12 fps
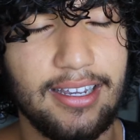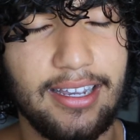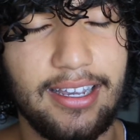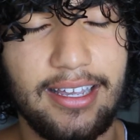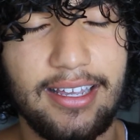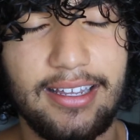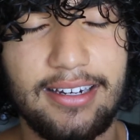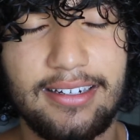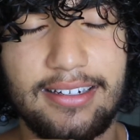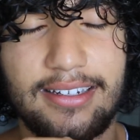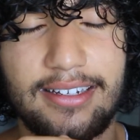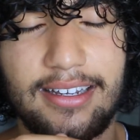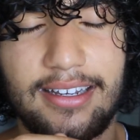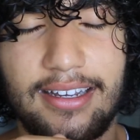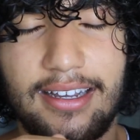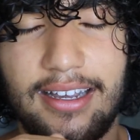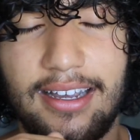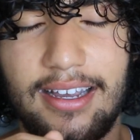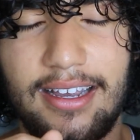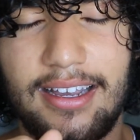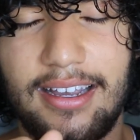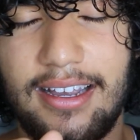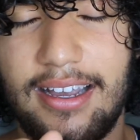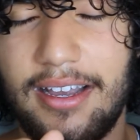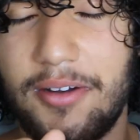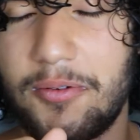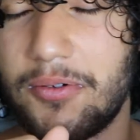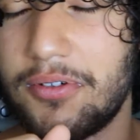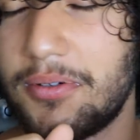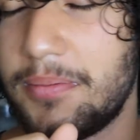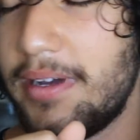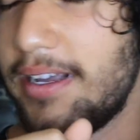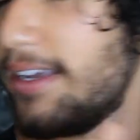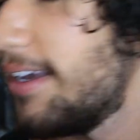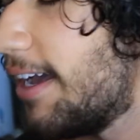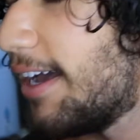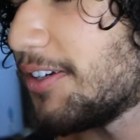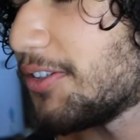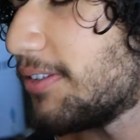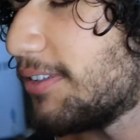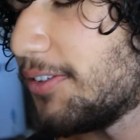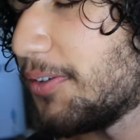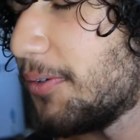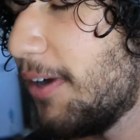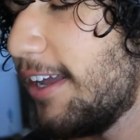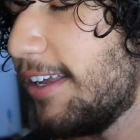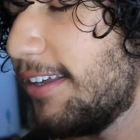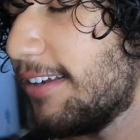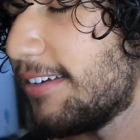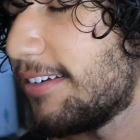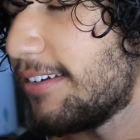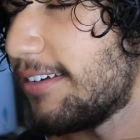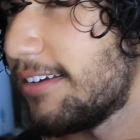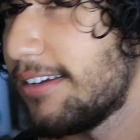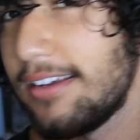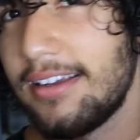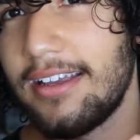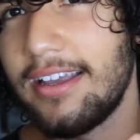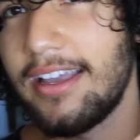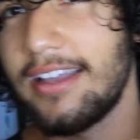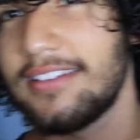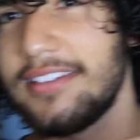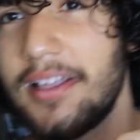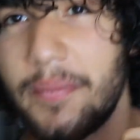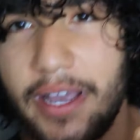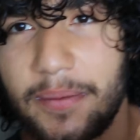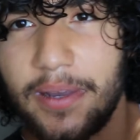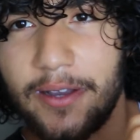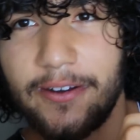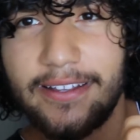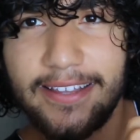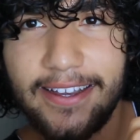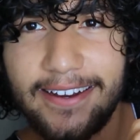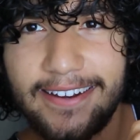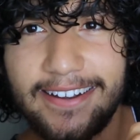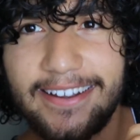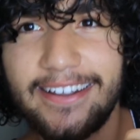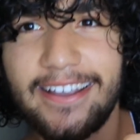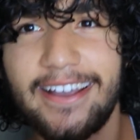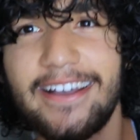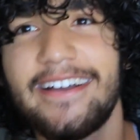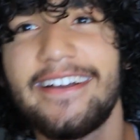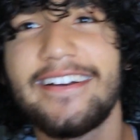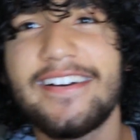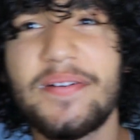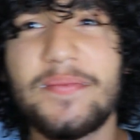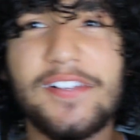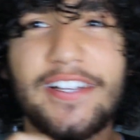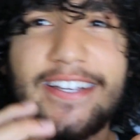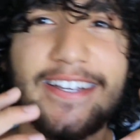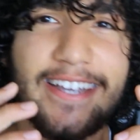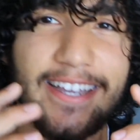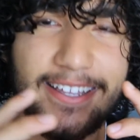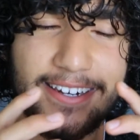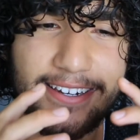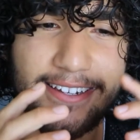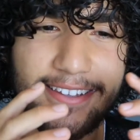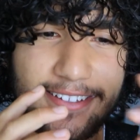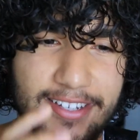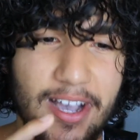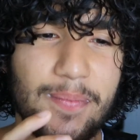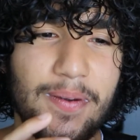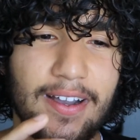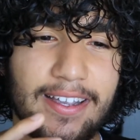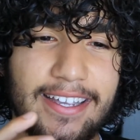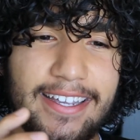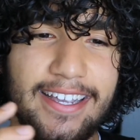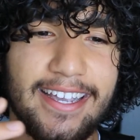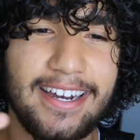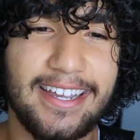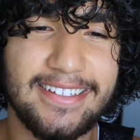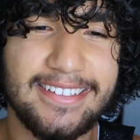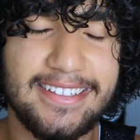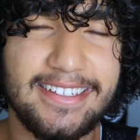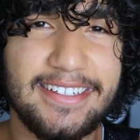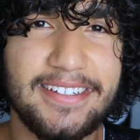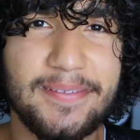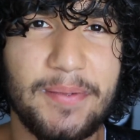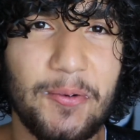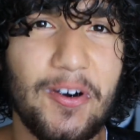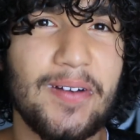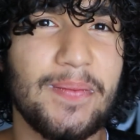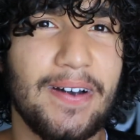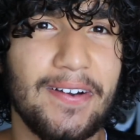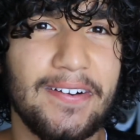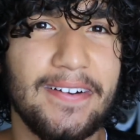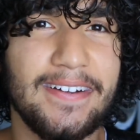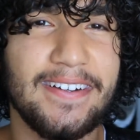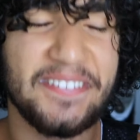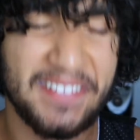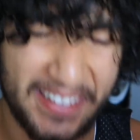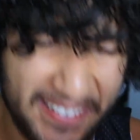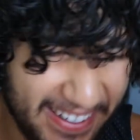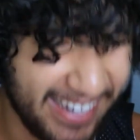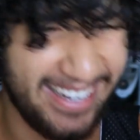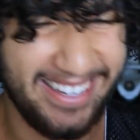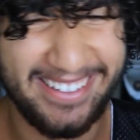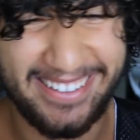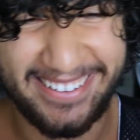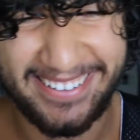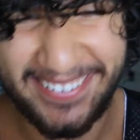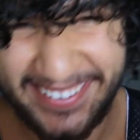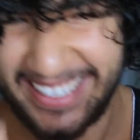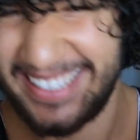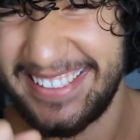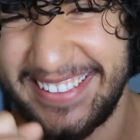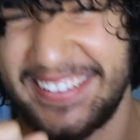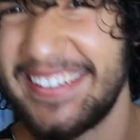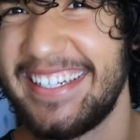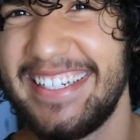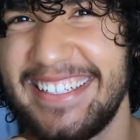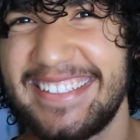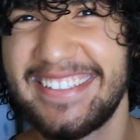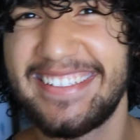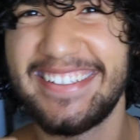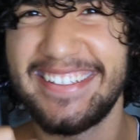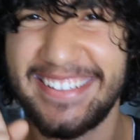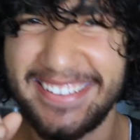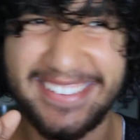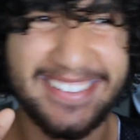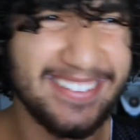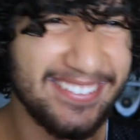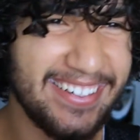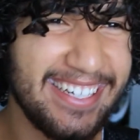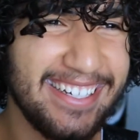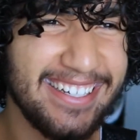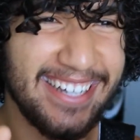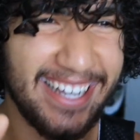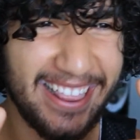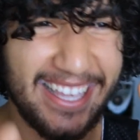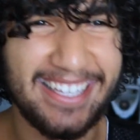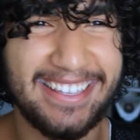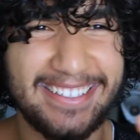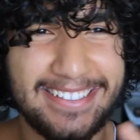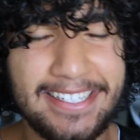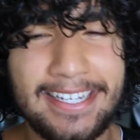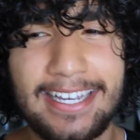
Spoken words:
and I roll my astral to the right, and see that backpack right there? Yeah. I'm looking in the top pocket, and I see a water bottle. I'm like, okay, this is good, this is sweet, I like this.